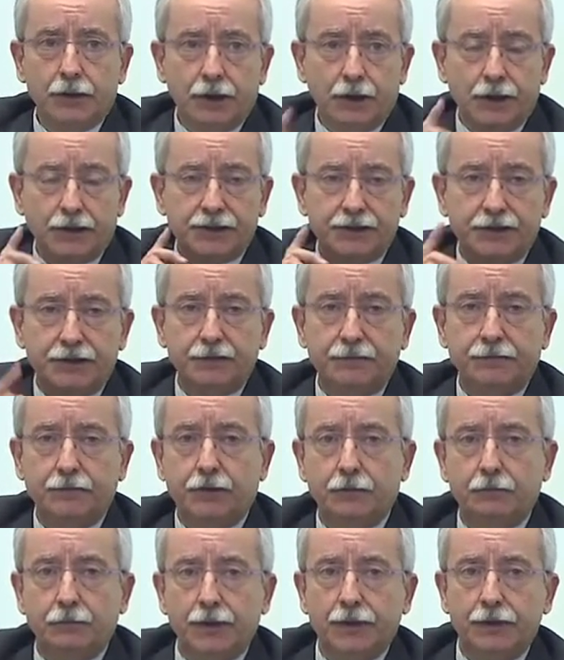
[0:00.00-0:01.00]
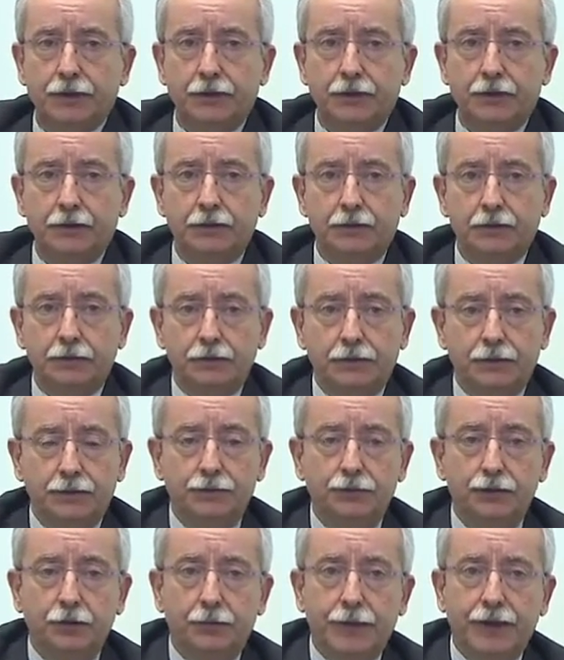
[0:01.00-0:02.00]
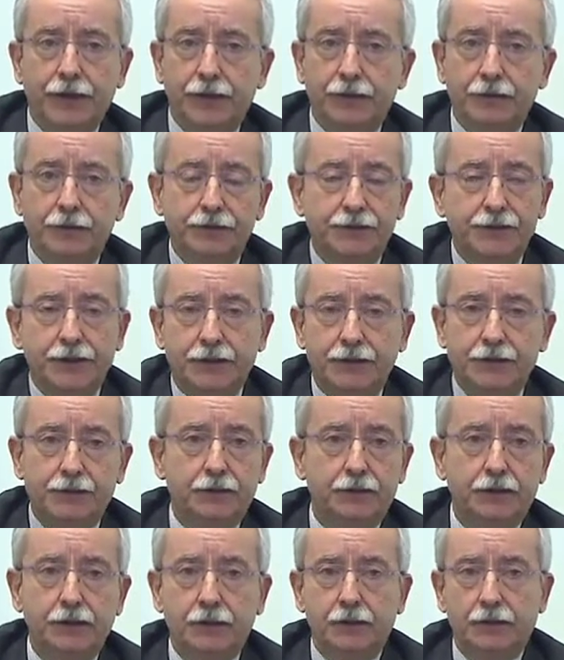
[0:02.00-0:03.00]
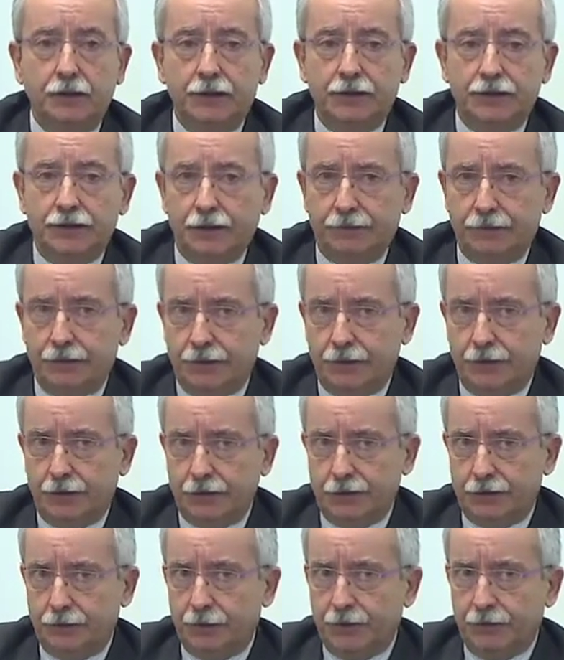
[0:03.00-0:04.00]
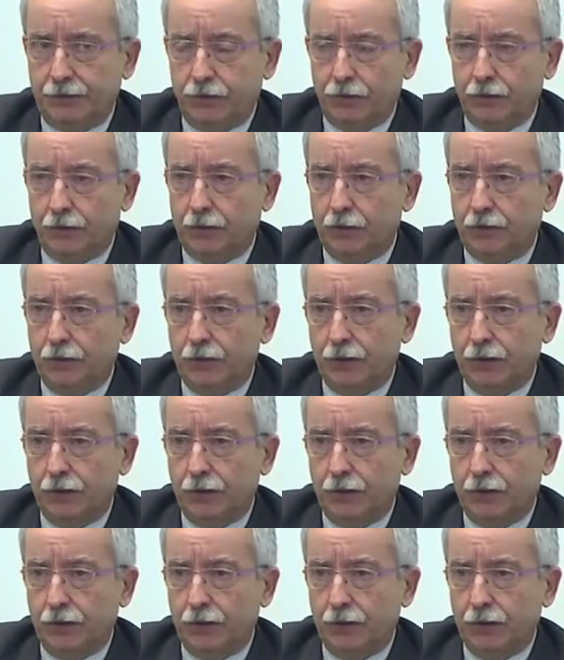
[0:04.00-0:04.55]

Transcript: a severe bleeding in the brain just 7 days before.